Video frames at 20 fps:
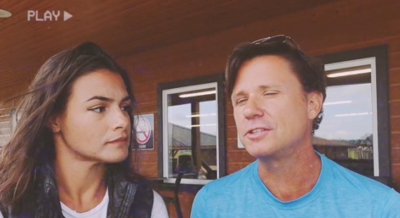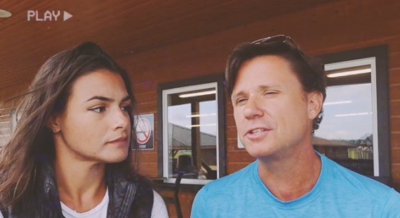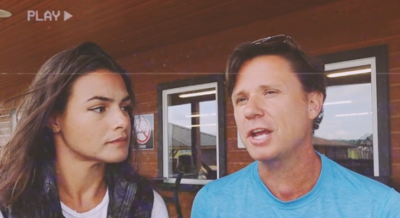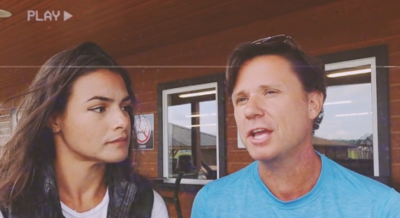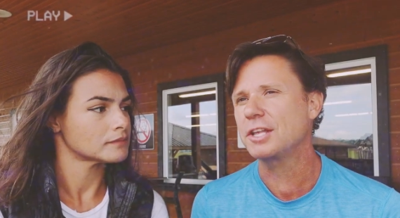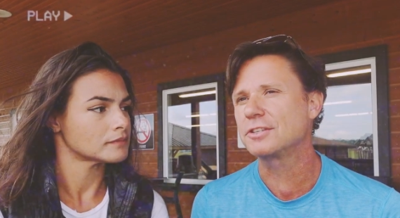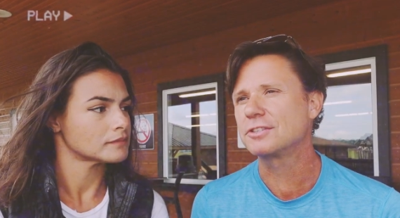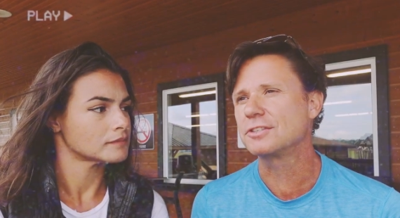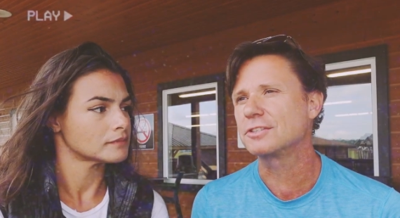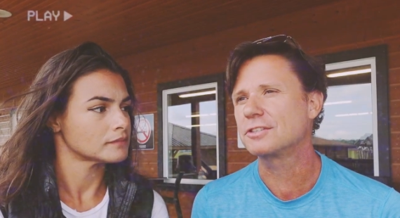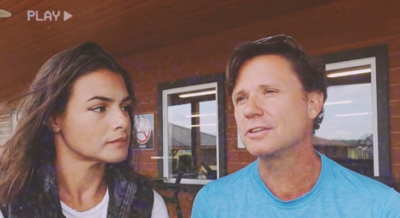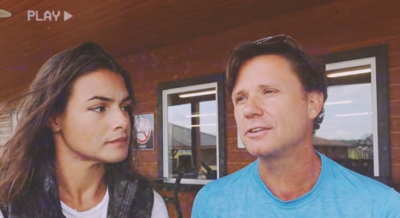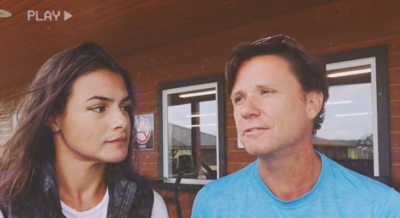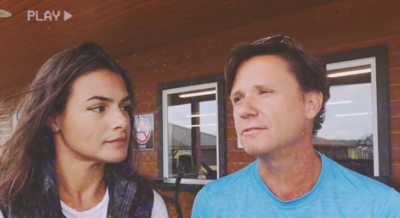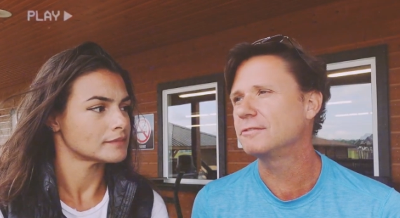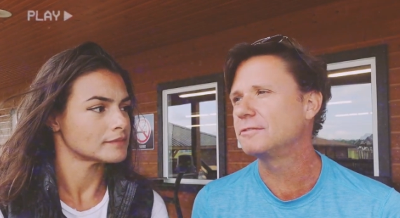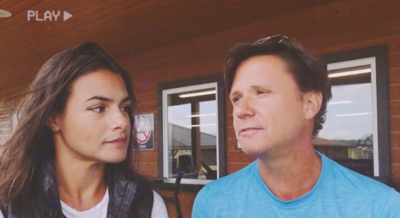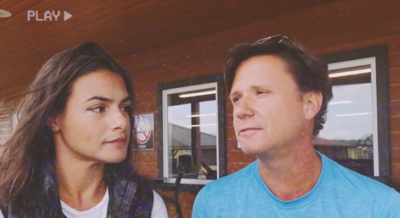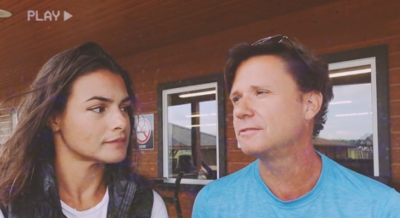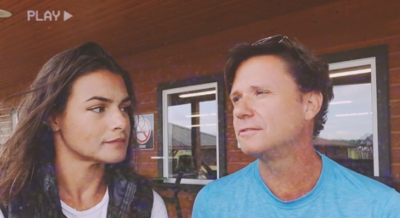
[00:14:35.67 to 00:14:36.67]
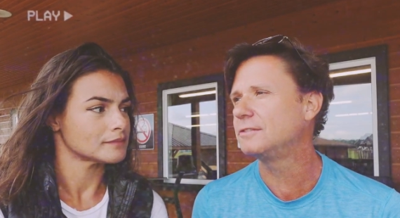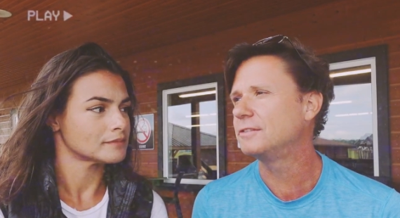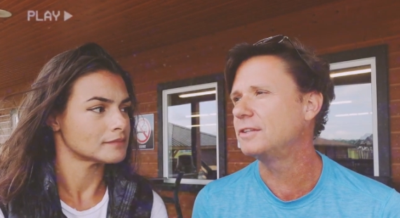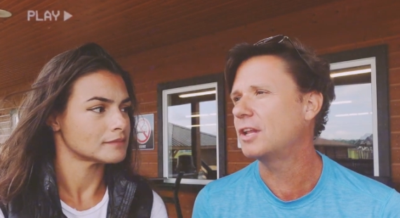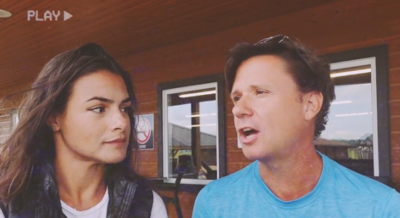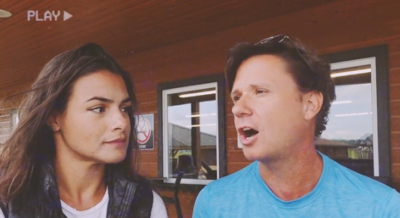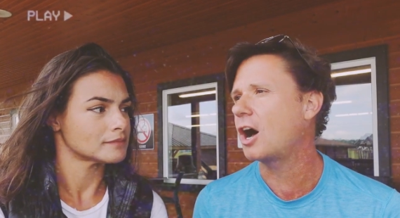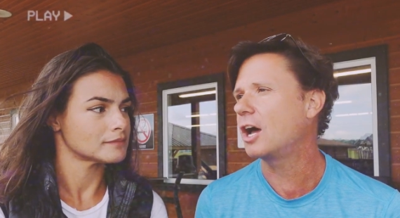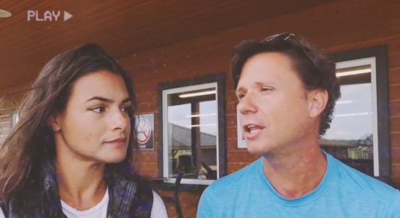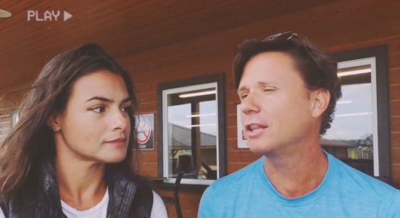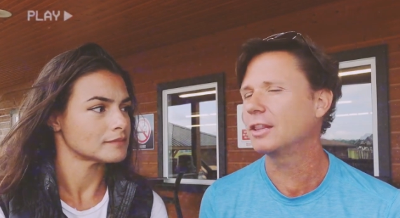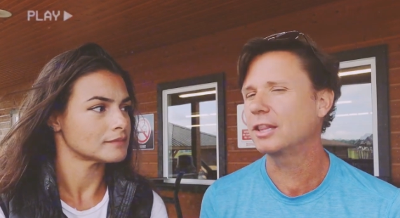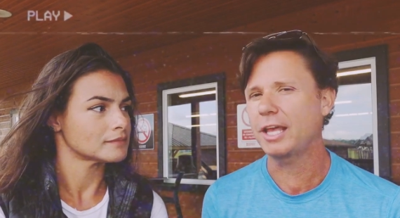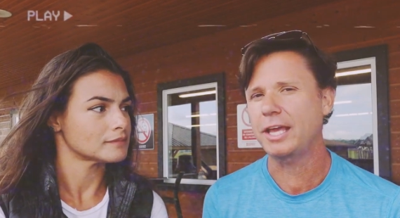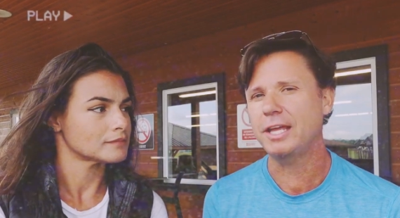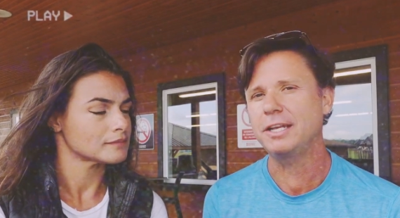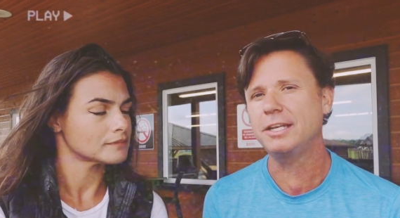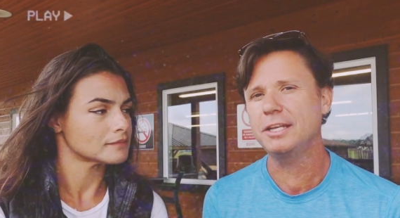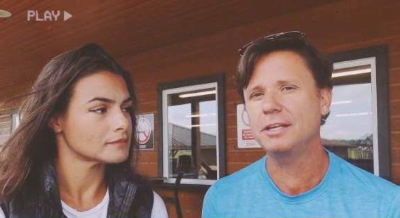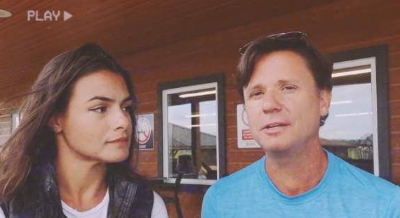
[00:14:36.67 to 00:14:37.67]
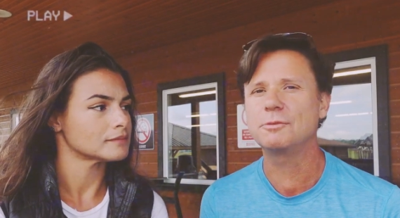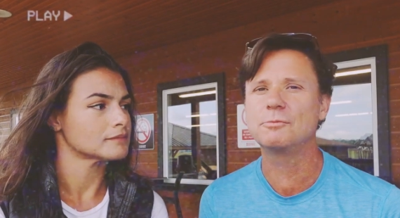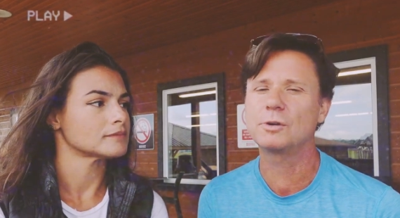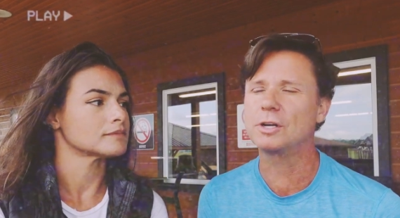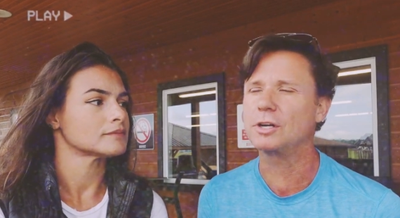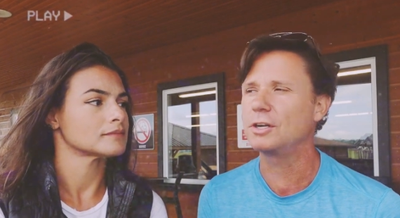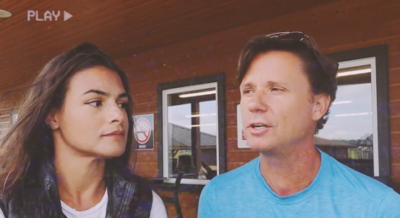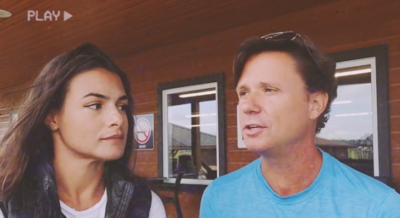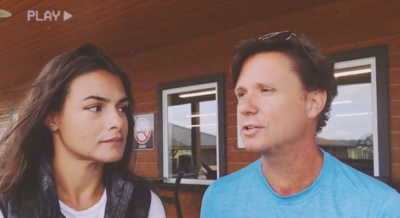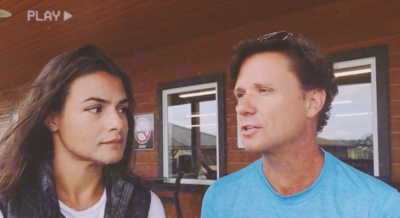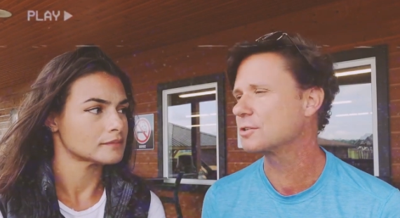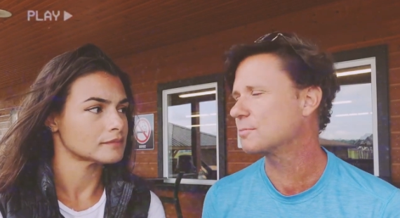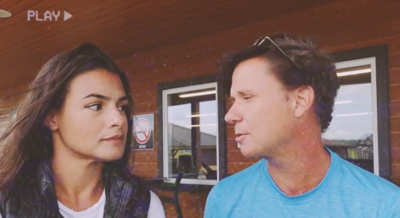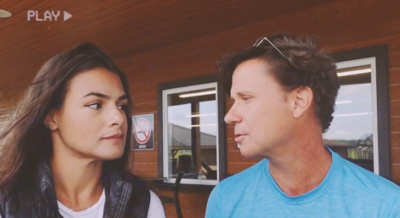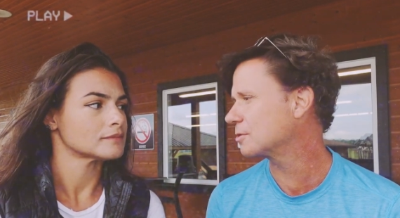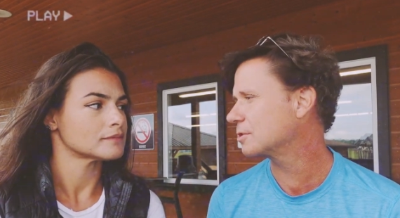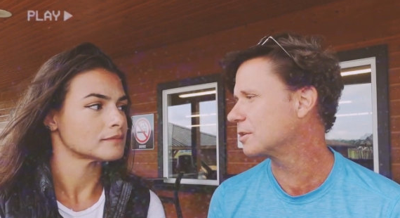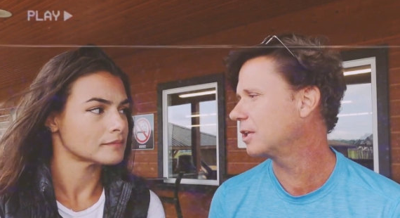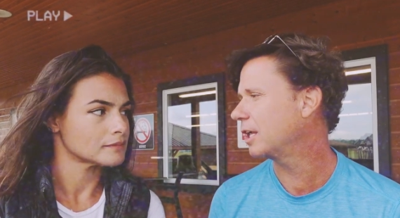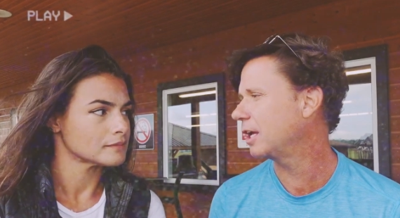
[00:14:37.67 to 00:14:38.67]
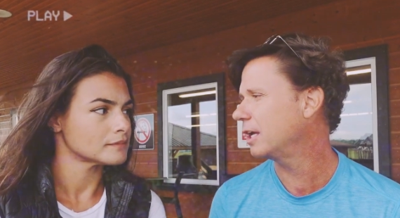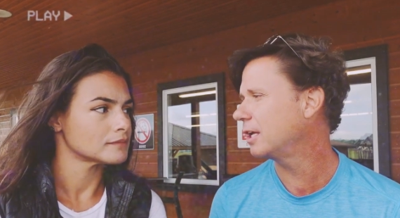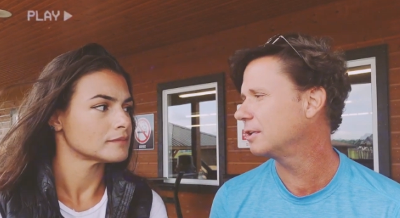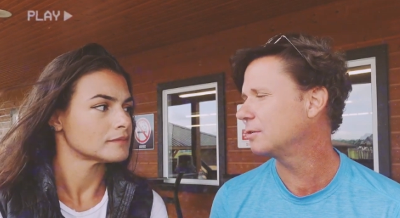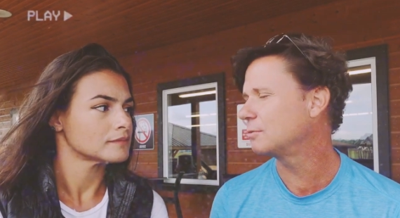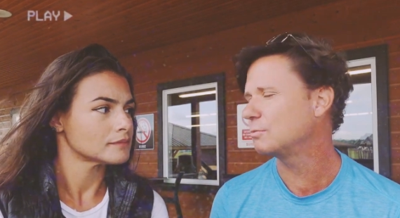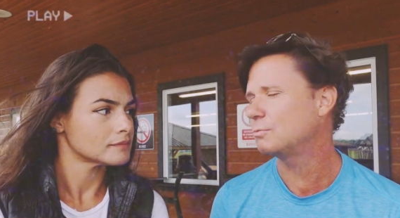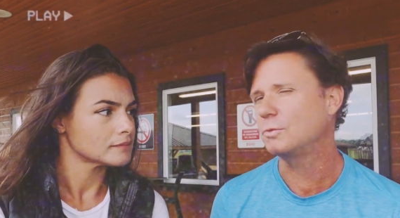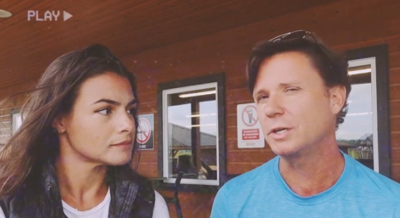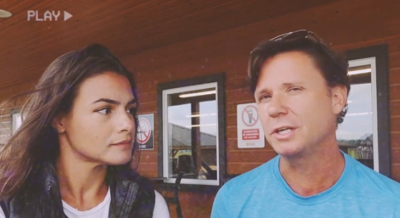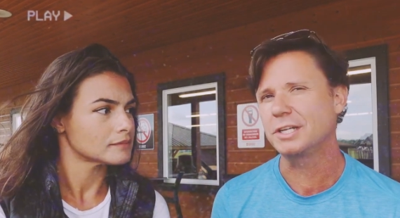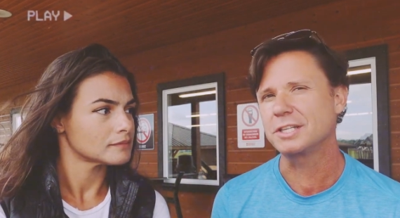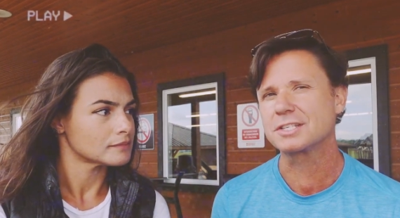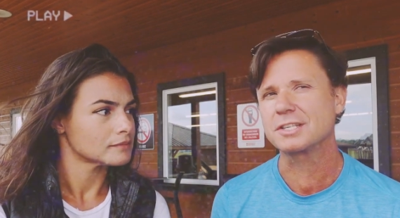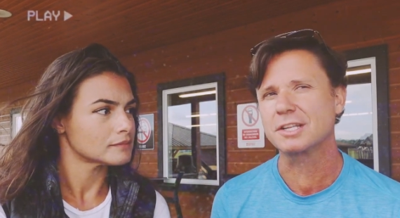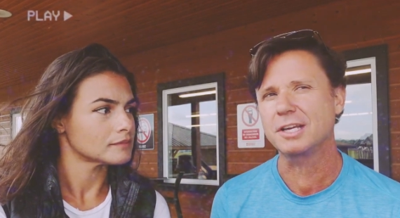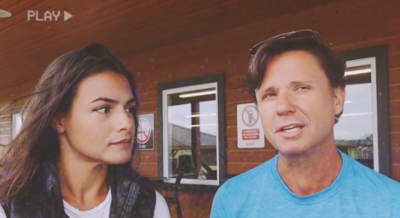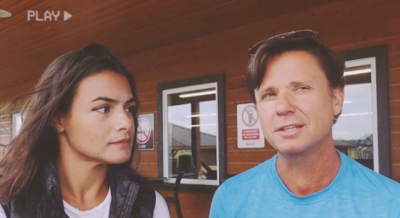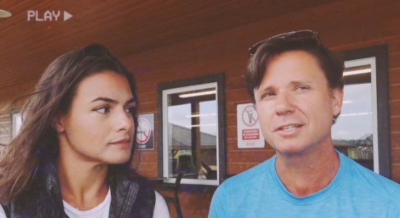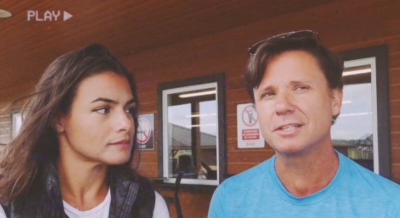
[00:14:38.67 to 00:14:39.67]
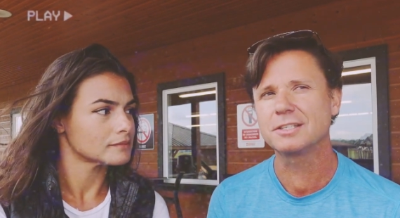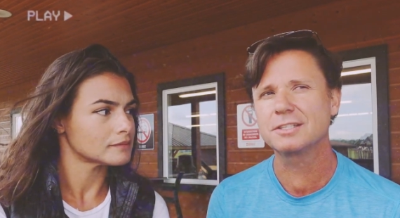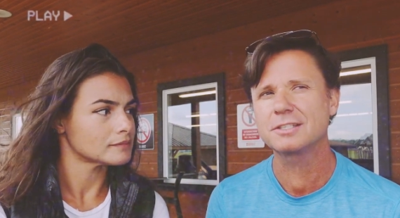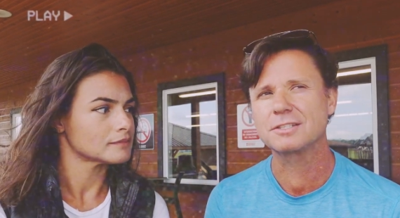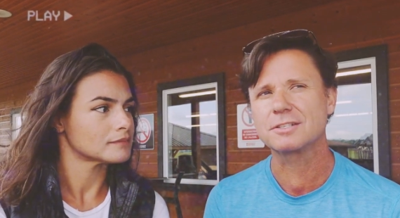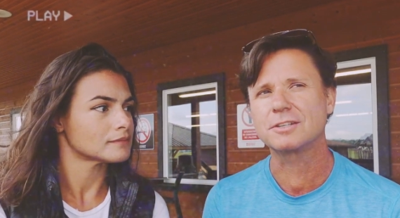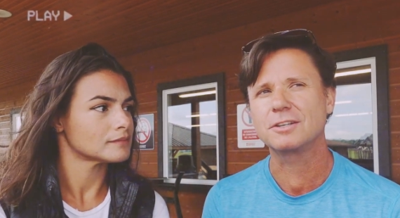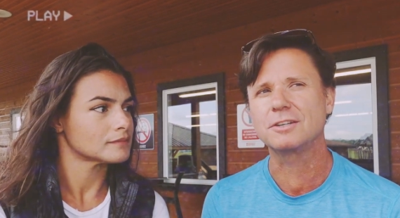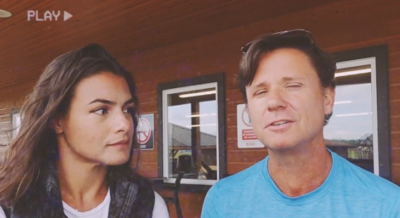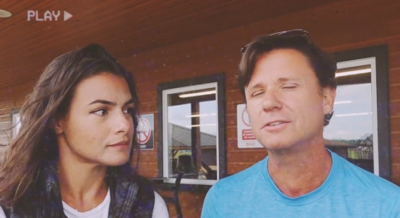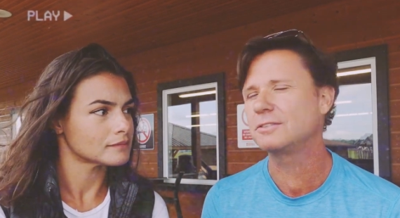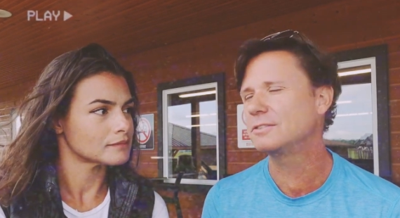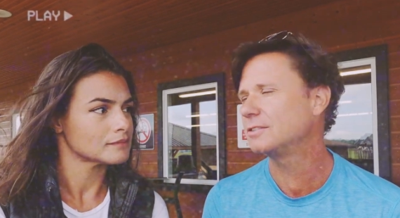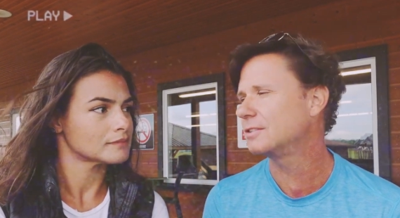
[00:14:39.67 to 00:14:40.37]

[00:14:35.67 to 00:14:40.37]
Speaker 1: The chances of not landing where you're supposed to land when it's like this are